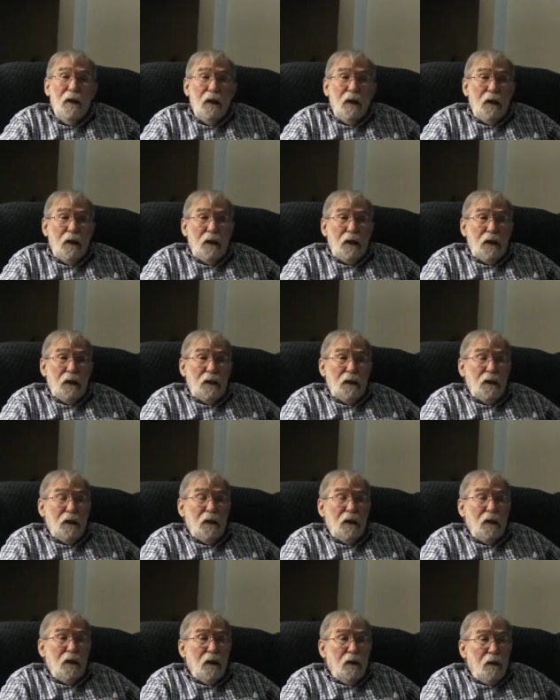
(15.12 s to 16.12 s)
Okay.
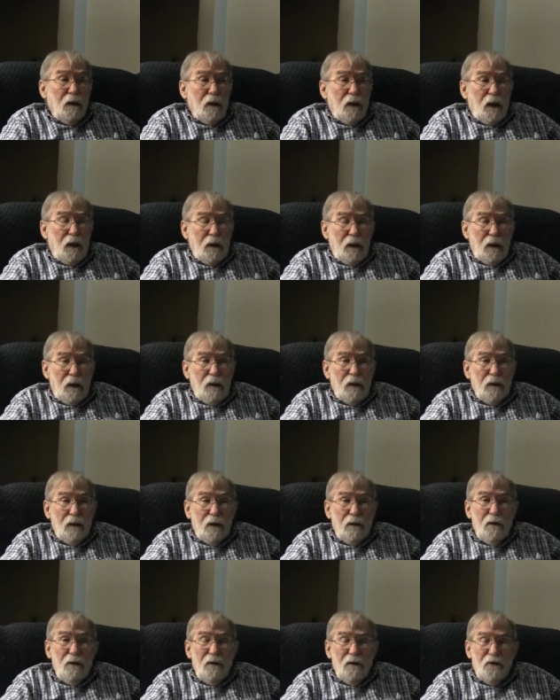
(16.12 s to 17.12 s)
I, I
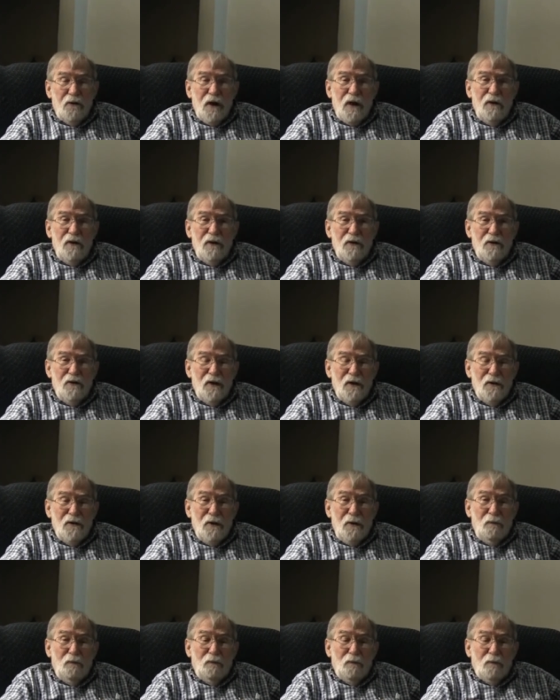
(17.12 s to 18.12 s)
can say these
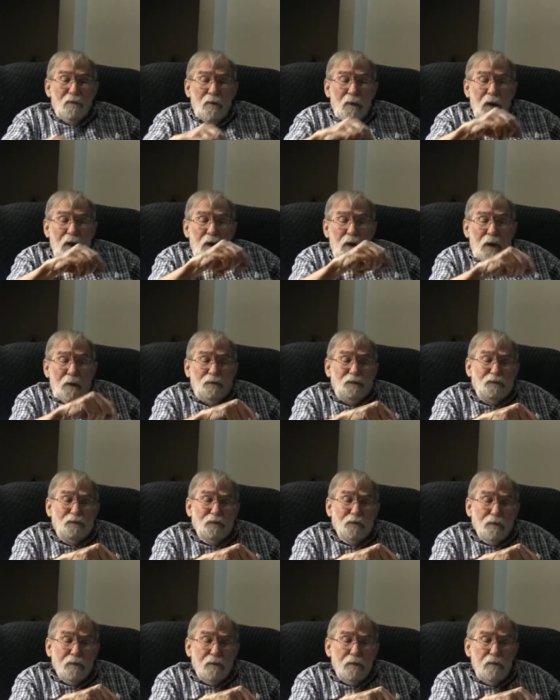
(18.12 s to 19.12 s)
things. Um,
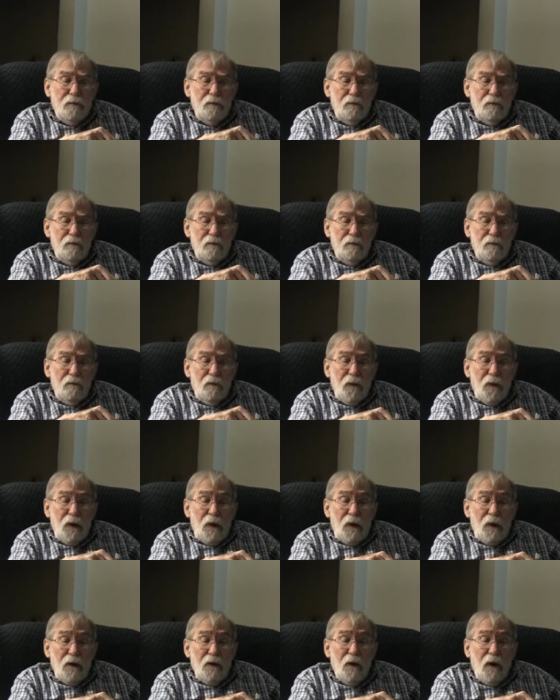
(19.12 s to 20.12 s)

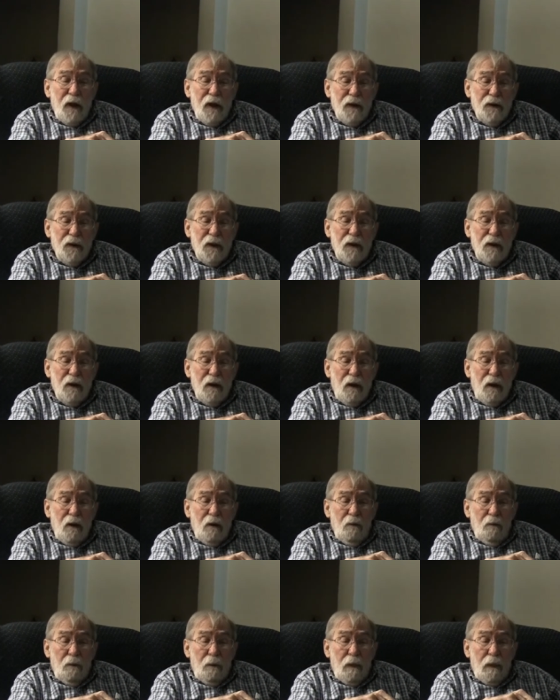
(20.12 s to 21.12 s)
you had the
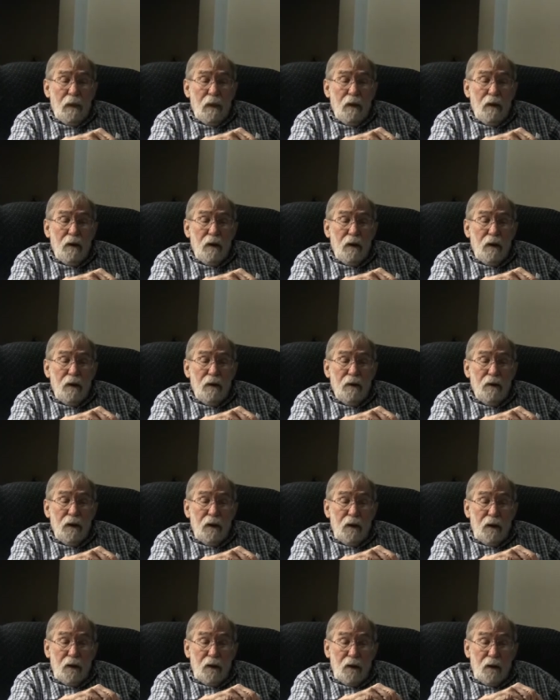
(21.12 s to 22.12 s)

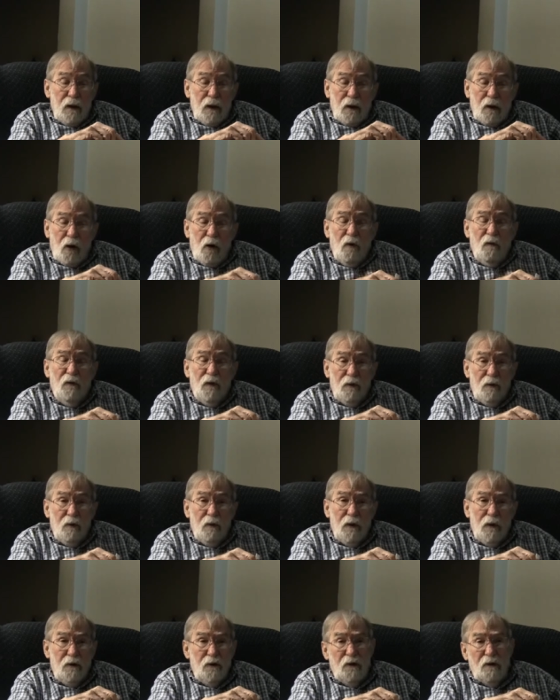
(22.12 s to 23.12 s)
the COVID,
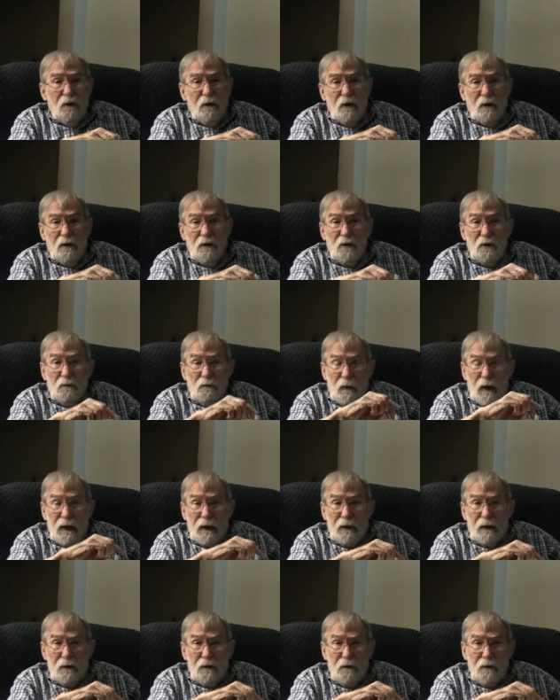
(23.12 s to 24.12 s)
which is
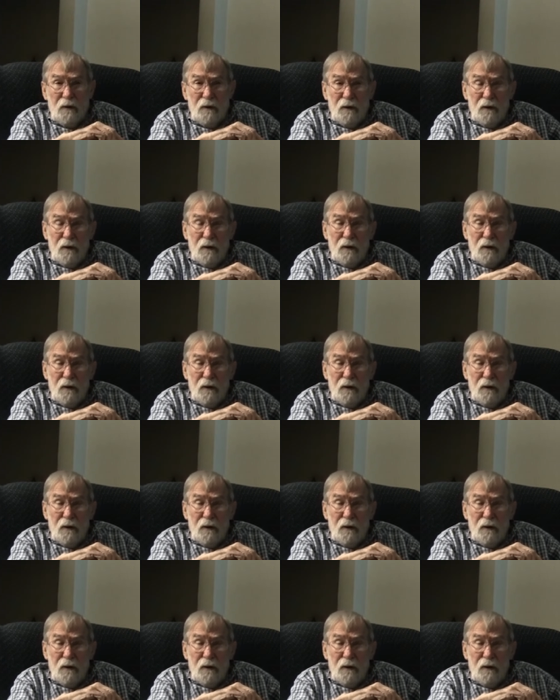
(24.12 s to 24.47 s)
spies,